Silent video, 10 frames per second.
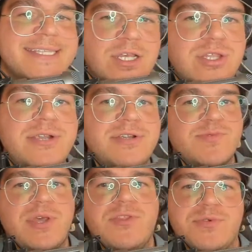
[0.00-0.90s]
clear as
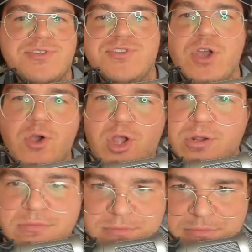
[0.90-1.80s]
when there was no
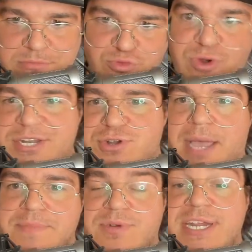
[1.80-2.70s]

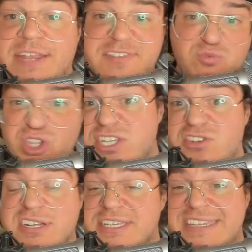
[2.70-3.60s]
raindrops, right? And if it really
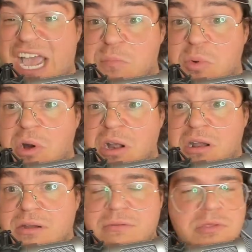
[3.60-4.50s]
starts to downpour,
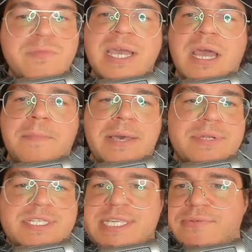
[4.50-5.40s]
you might not be able to
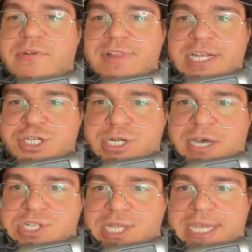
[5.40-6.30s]
see the reflection on
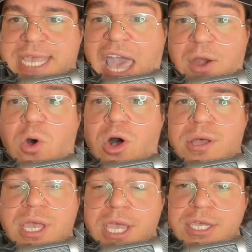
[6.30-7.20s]
the lake at all.
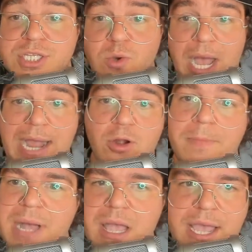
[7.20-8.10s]
So our
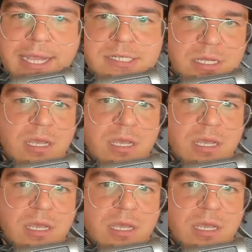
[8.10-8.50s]
mind